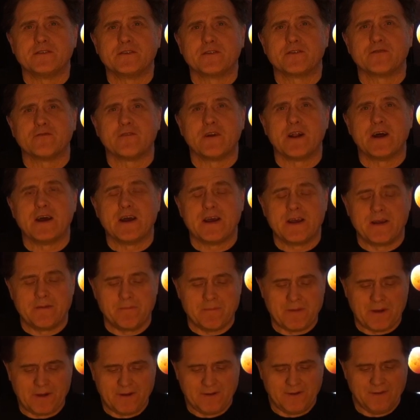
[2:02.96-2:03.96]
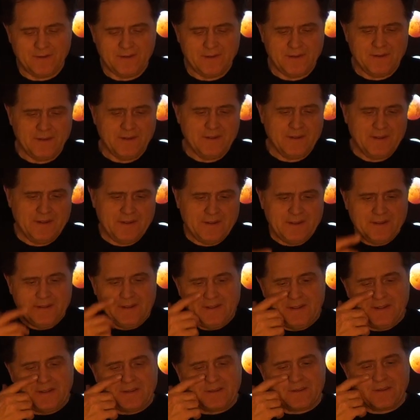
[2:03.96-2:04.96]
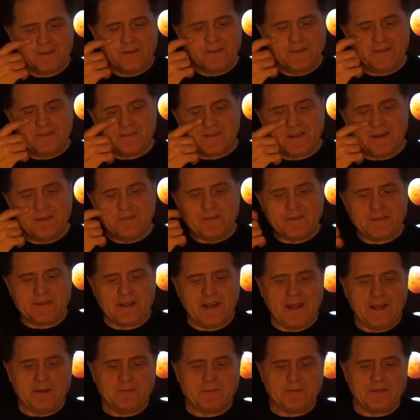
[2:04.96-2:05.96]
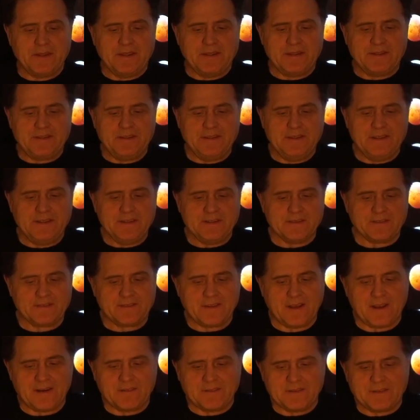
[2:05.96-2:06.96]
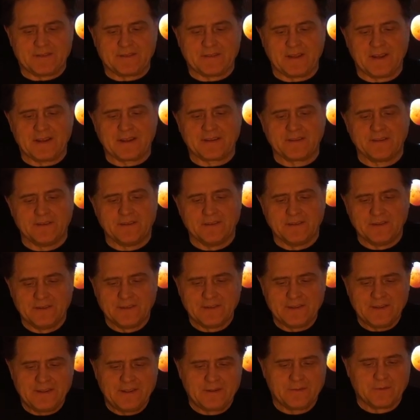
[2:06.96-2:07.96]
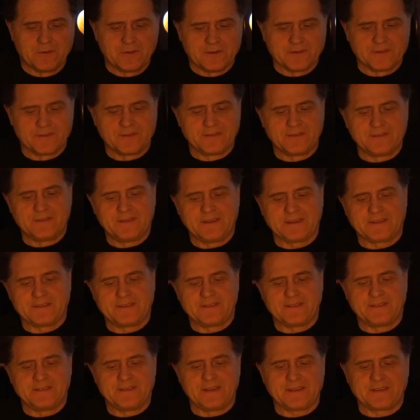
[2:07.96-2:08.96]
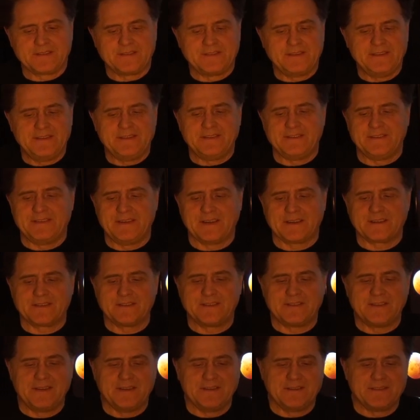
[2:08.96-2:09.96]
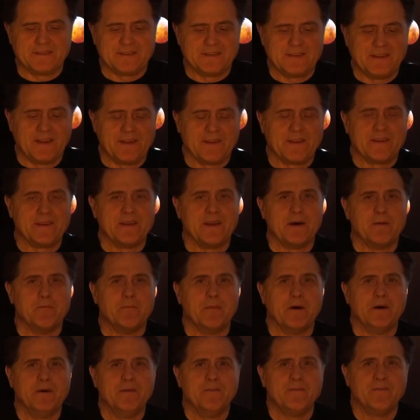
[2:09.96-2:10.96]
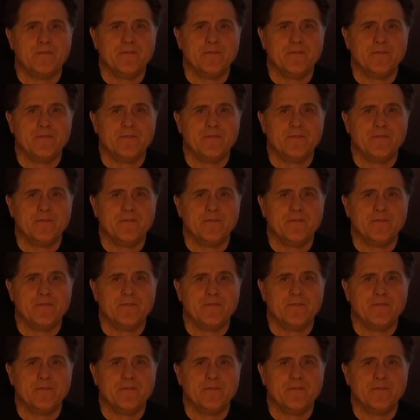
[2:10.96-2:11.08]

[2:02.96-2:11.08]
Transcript: in crime. 37 times 18, the Saros cycle equals 666. Here's another number.